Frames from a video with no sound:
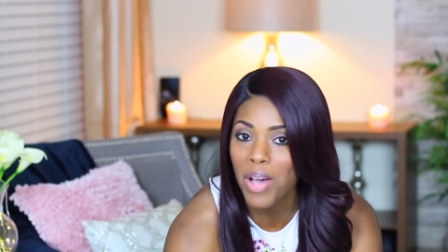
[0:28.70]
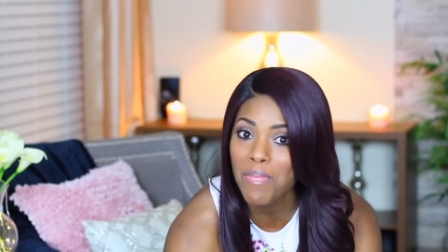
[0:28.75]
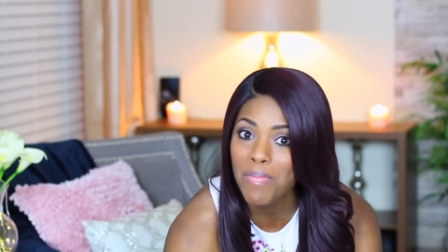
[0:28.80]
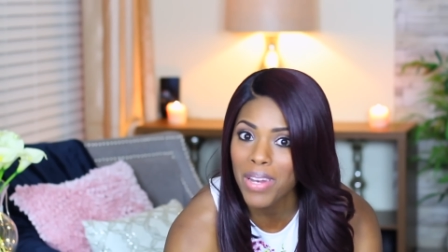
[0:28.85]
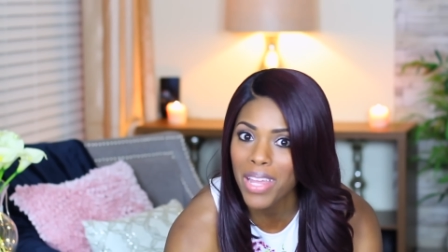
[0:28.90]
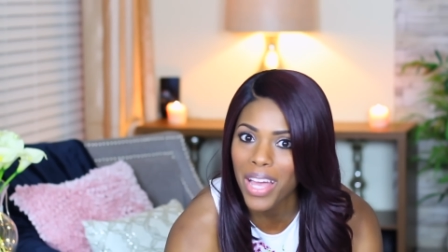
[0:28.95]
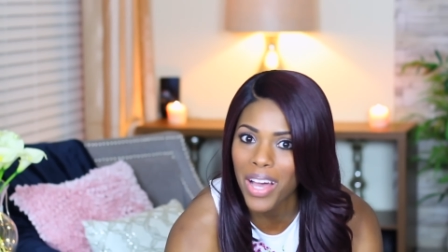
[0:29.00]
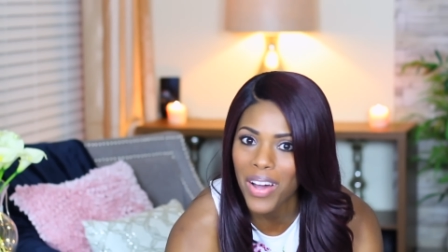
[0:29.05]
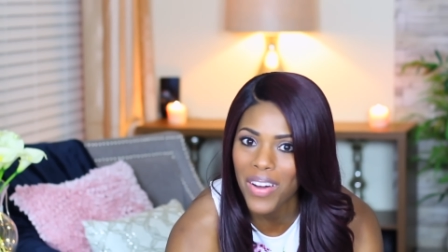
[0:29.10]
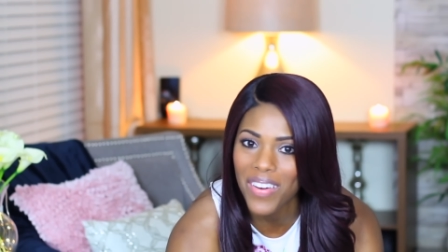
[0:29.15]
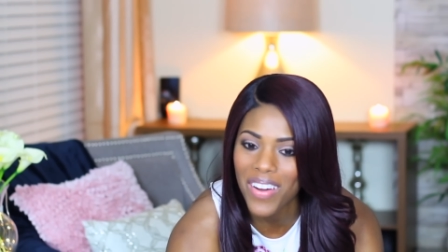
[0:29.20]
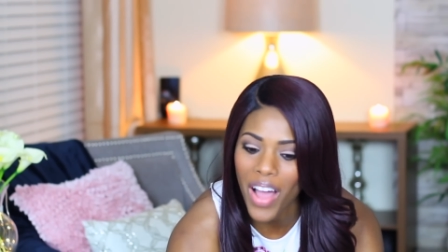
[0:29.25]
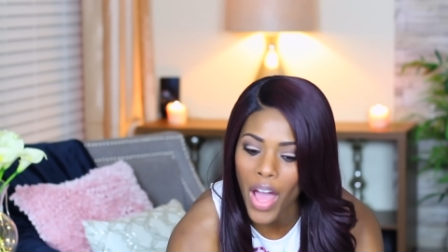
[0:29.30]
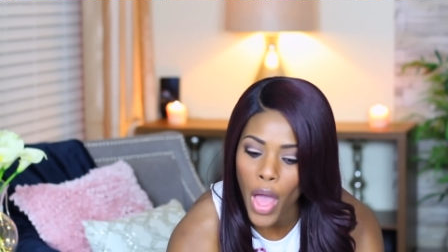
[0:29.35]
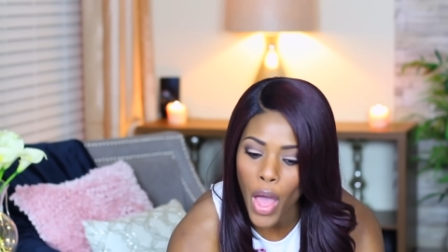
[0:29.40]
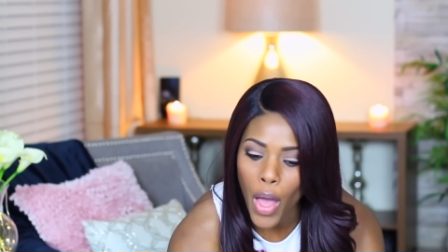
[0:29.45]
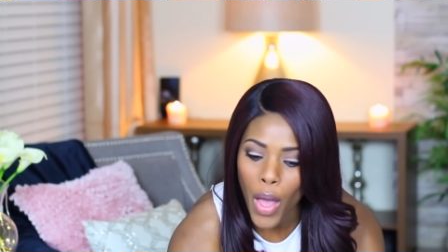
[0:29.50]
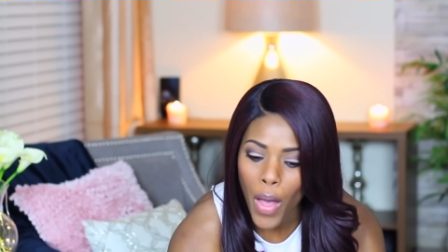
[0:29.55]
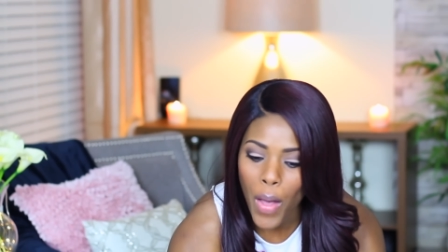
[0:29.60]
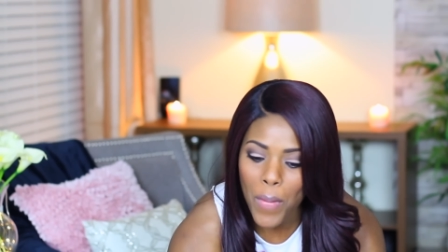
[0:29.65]
thumbnail,
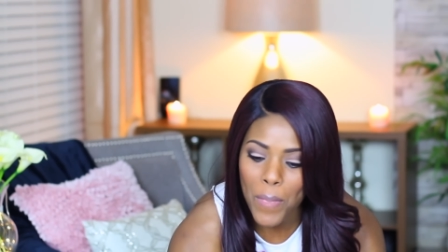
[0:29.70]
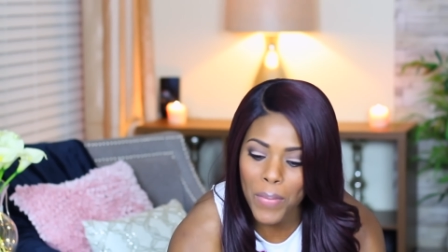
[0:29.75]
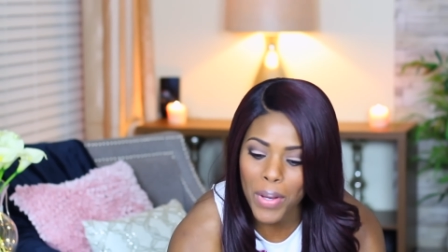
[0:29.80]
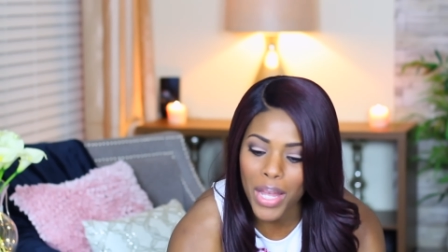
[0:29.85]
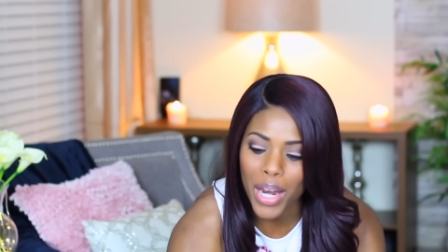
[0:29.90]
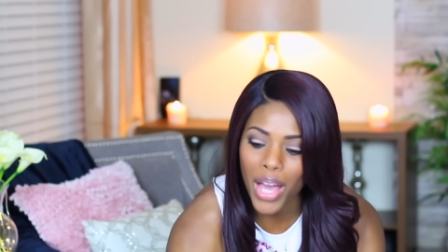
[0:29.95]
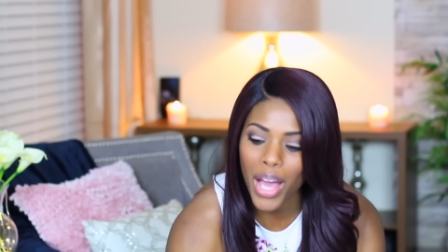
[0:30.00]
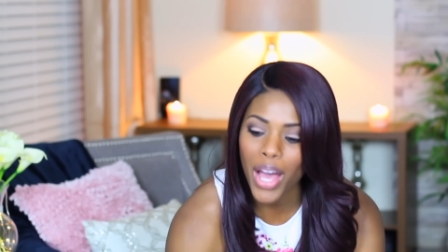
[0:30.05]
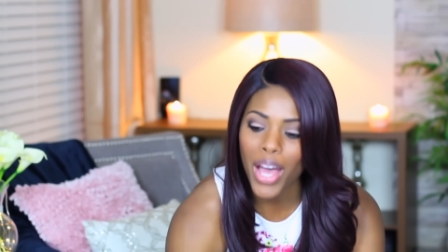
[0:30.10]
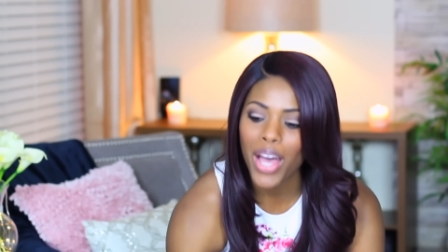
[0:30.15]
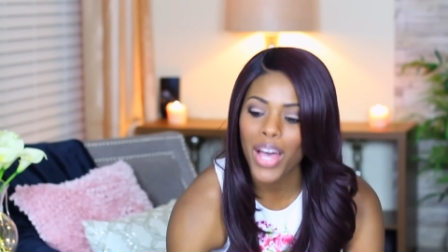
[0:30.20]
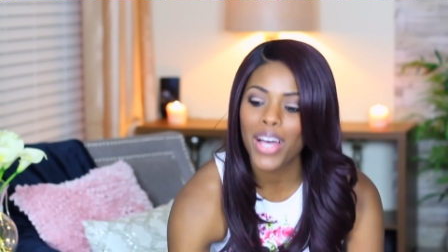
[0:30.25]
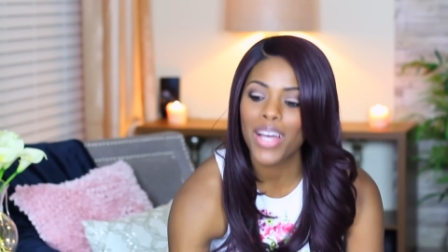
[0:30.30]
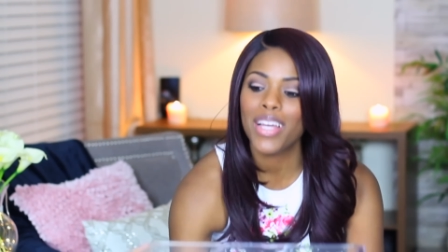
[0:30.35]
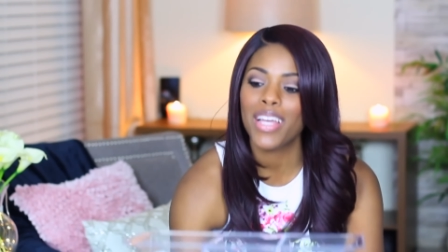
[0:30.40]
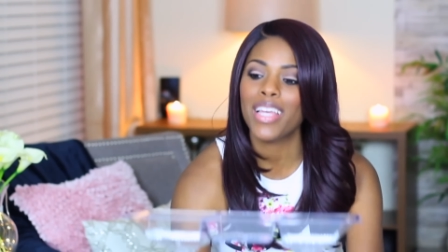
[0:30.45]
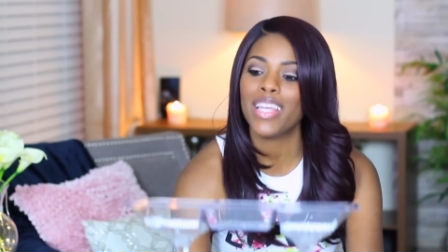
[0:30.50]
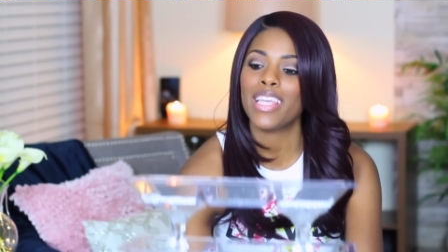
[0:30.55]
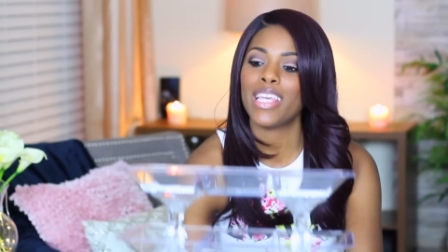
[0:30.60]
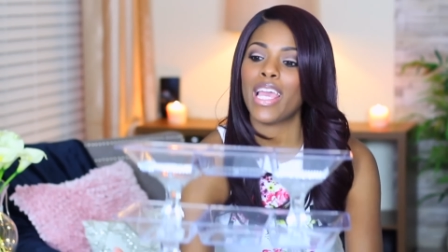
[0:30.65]
but uh,
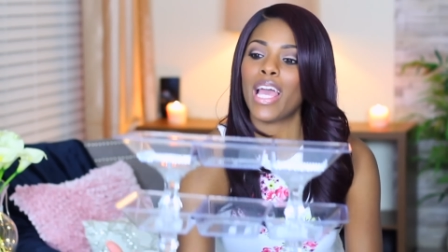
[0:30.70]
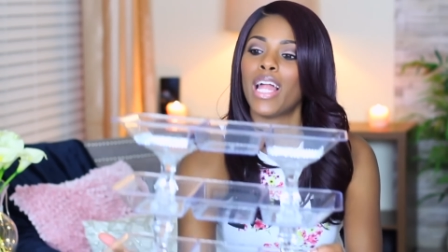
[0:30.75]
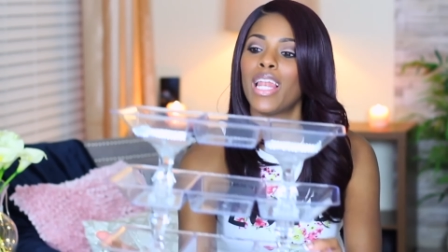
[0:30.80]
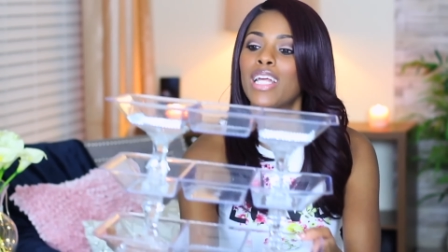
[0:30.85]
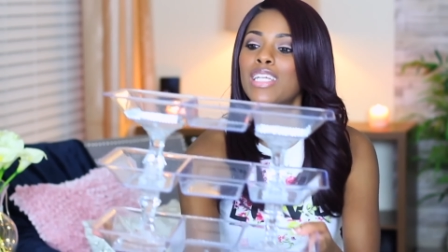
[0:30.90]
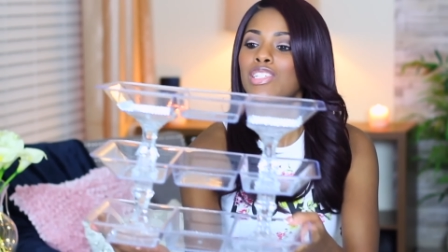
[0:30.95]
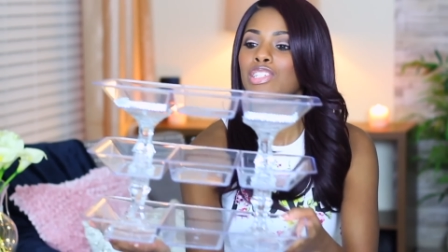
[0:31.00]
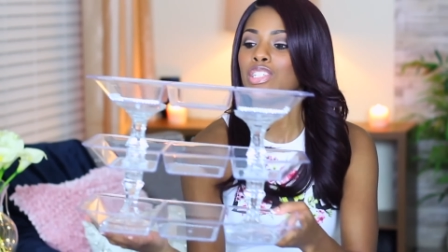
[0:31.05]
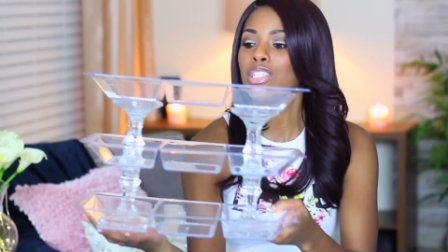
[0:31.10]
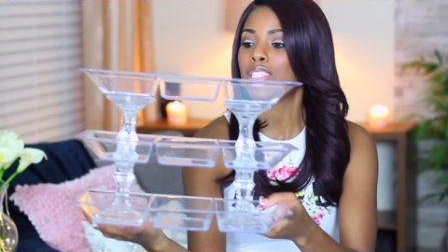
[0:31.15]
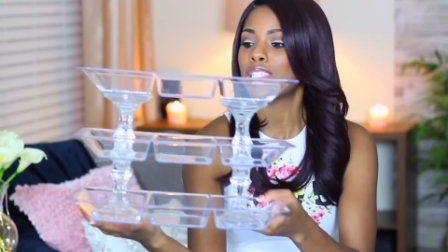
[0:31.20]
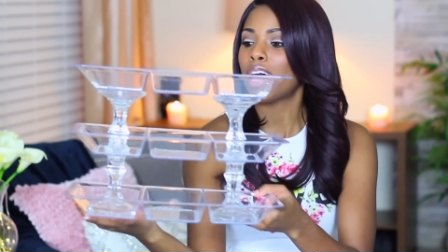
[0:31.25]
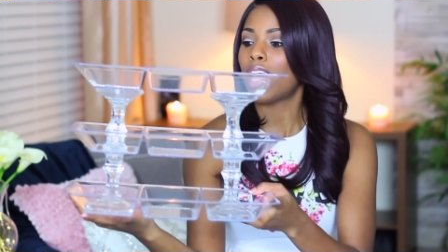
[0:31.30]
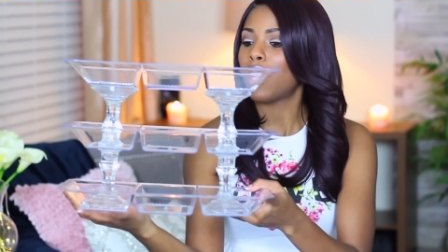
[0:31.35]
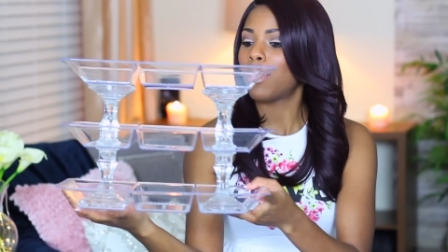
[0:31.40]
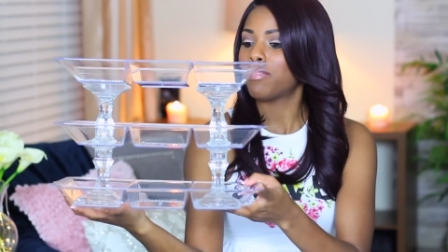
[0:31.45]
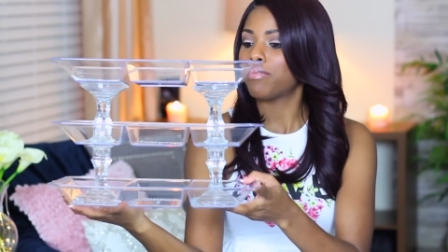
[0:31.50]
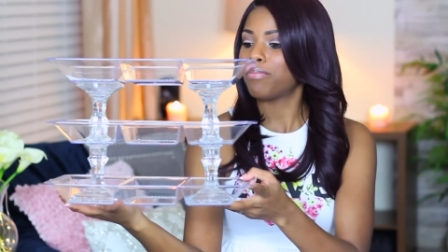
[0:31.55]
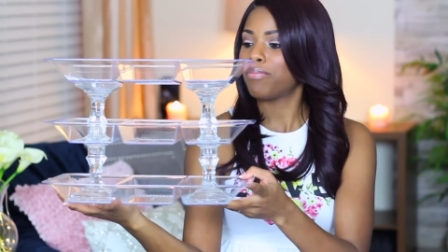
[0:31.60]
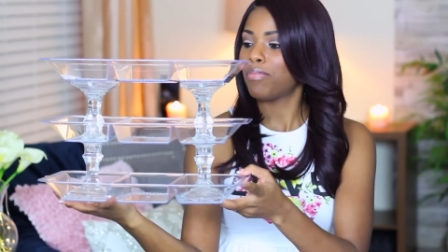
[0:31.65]
yeah, let's just
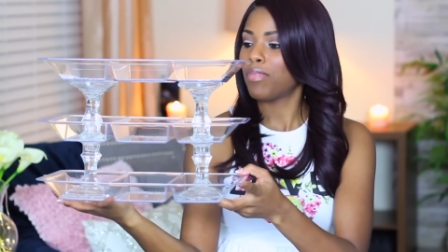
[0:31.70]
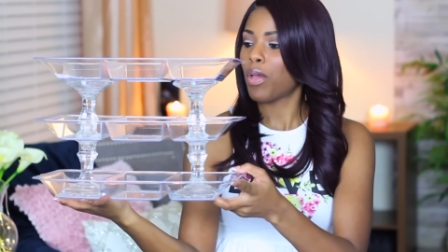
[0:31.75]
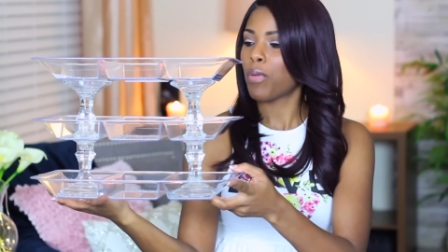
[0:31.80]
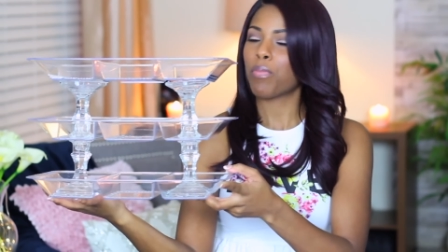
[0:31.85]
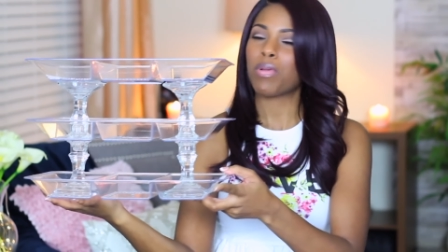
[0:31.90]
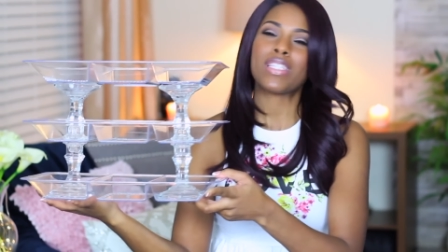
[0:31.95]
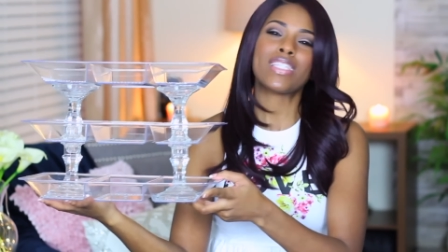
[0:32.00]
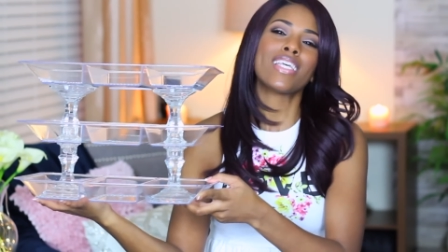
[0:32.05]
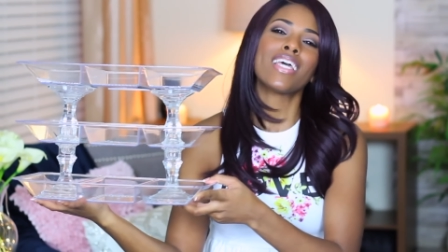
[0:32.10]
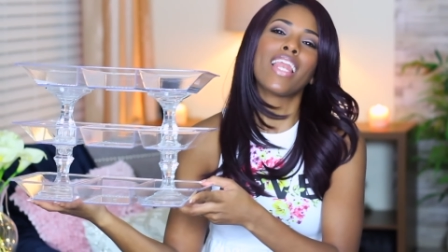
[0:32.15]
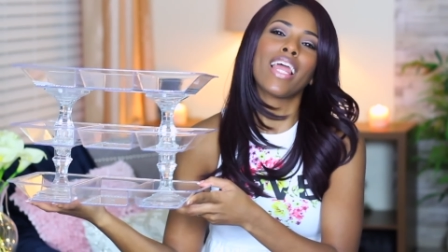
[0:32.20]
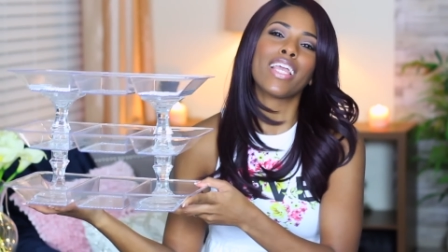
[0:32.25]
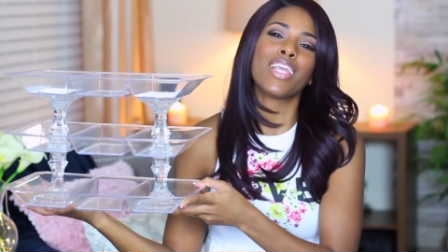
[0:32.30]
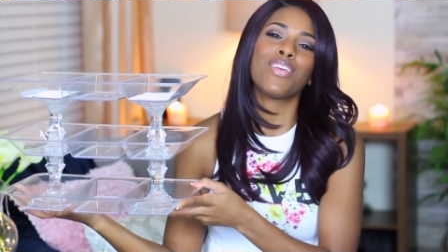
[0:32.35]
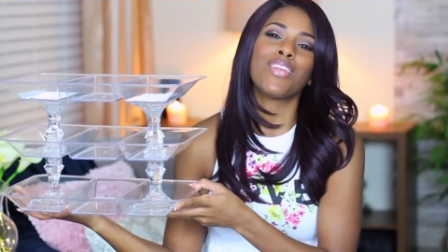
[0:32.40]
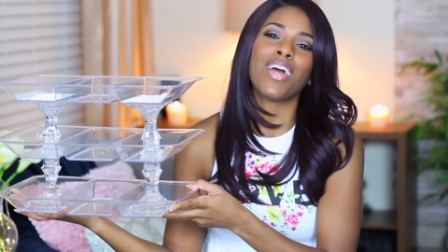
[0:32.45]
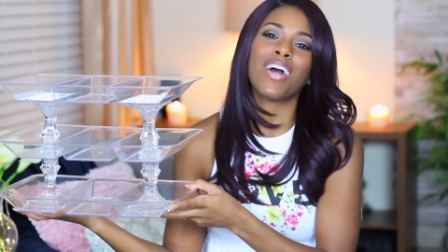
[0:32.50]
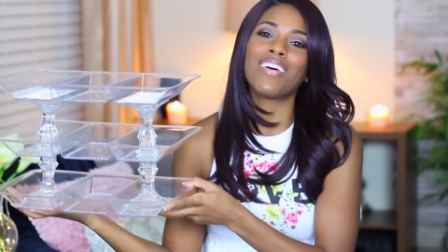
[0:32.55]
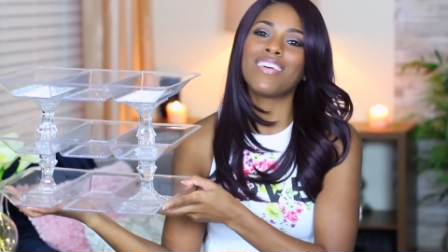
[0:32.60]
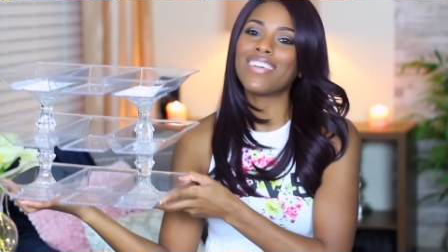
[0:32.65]
uh, pretend like
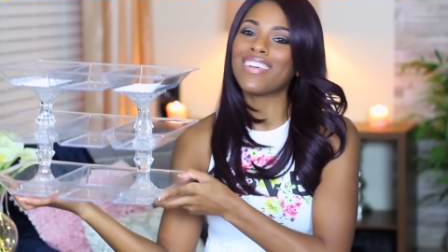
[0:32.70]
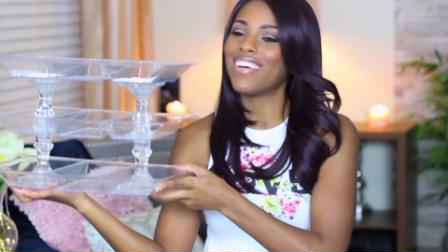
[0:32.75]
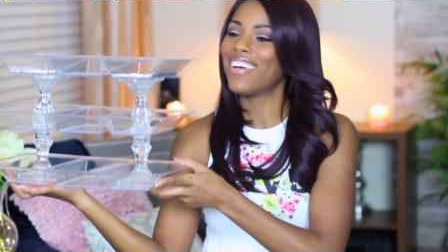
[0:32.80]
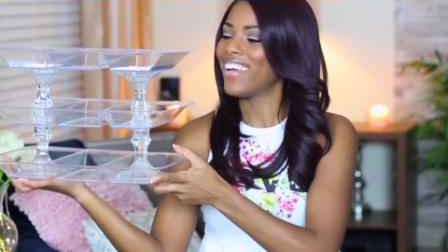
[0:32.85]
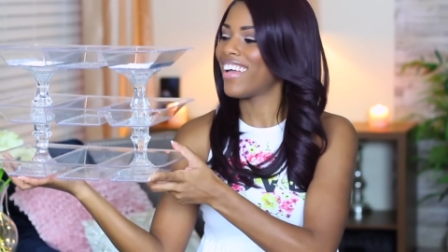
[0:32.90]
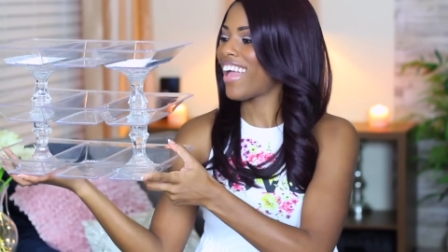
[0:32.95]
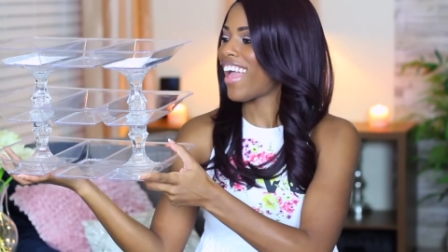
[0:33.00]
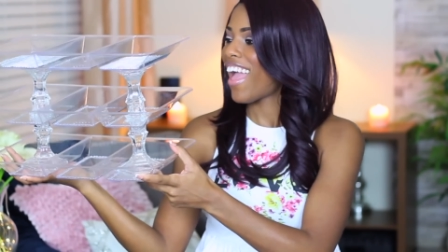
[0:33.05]
you don't.